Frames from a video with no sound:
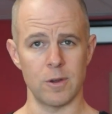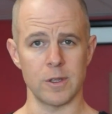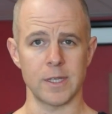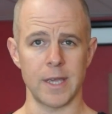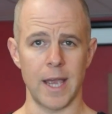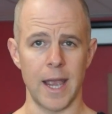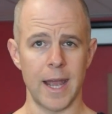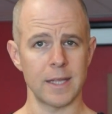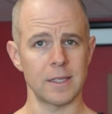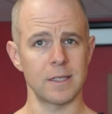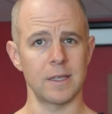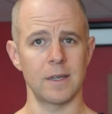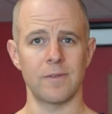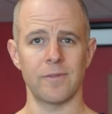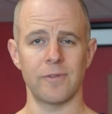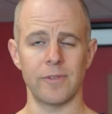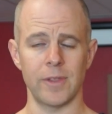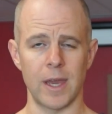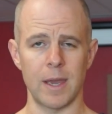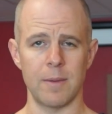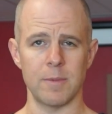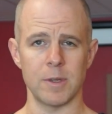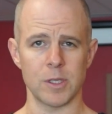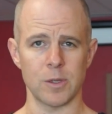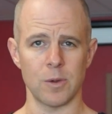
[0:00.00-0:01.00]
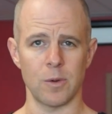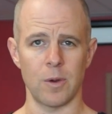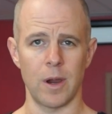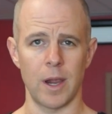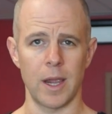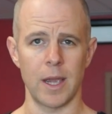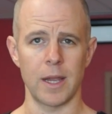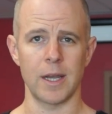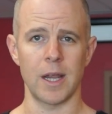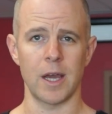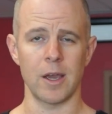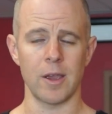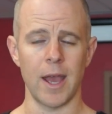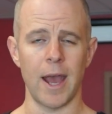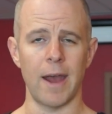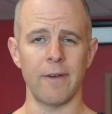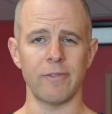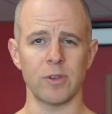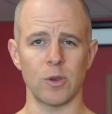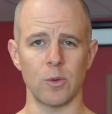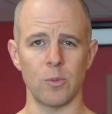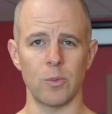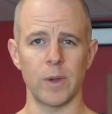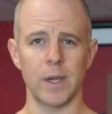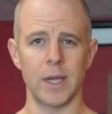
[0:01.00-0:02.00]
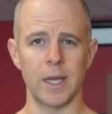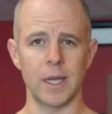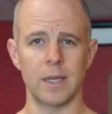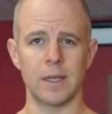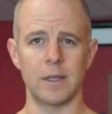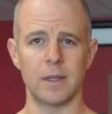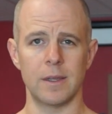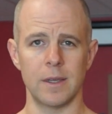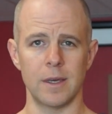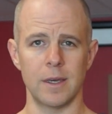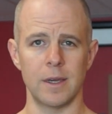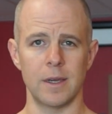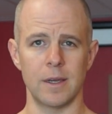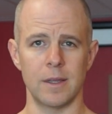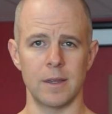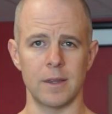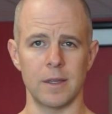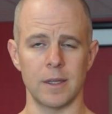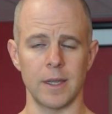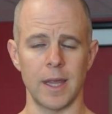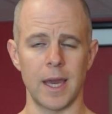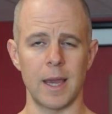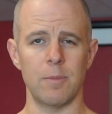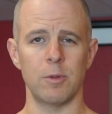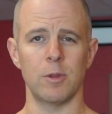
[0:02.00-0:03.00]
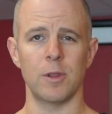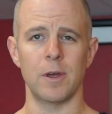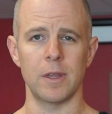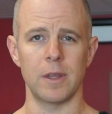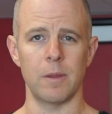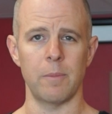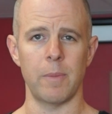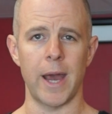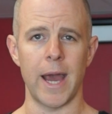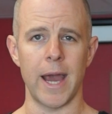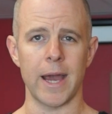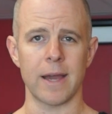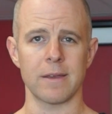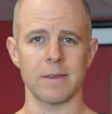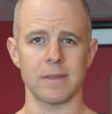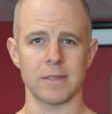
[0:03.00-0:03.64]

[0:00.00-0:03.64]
It's anti-inflammatory. Now you have to read the label on the back,